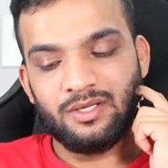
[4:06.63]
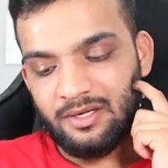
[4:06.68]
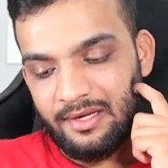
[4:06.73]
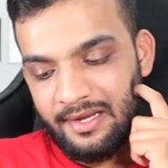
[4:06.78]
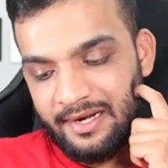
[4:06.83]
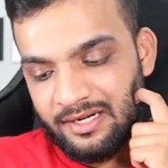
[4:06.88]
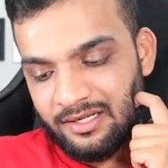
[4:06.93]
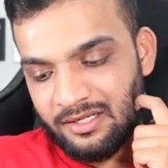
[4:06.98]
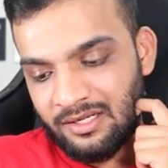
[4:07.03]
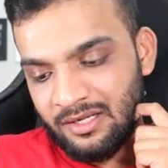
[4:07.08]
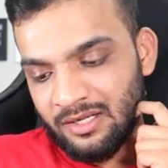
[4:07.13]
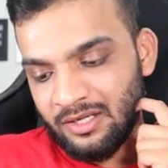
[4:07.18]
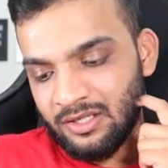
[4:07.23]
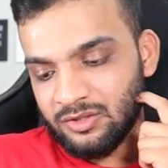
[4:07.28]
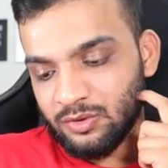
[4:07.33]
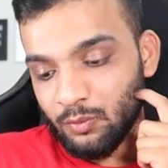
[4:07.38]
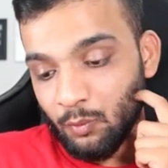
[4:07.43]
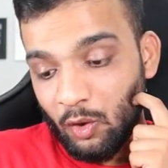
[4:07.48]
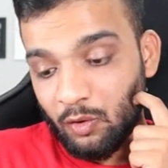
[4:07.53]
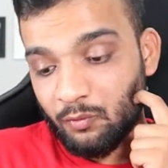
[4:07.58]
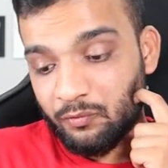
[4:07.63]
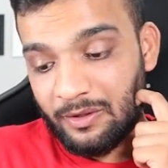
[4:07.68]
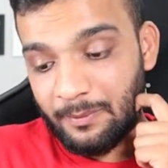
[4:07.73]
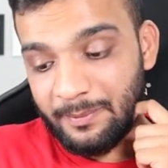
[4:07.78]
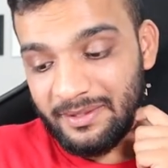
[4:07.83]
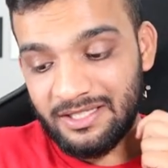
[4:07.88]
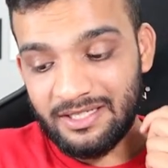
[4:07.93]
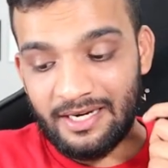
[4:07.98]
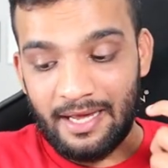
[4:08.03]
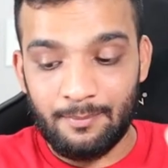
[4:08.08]
correct? So what
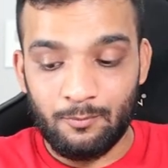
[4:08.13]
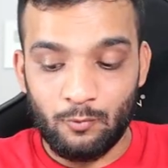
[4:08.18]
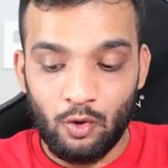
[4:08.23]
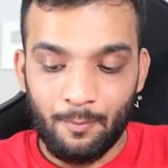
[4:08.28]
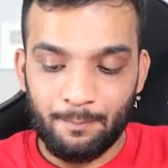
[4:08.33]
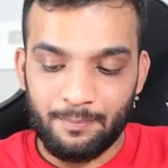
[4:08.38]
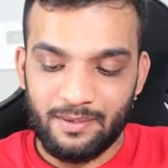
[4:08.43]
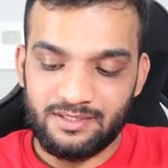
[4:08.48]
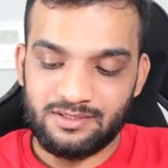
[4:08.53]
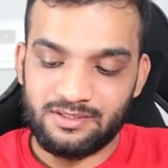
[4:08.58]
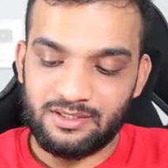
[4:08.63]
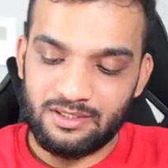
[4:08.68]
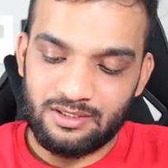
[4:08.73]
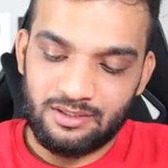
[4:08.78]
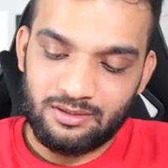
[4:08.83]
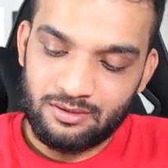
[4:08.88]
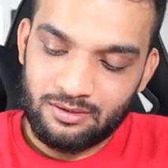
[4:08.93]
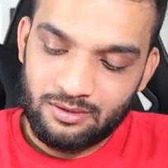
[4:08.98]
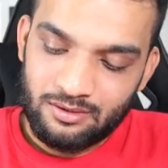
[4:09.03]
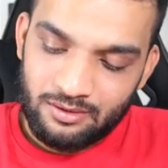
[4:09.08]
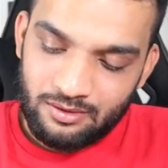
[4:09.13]
will be the time complexity?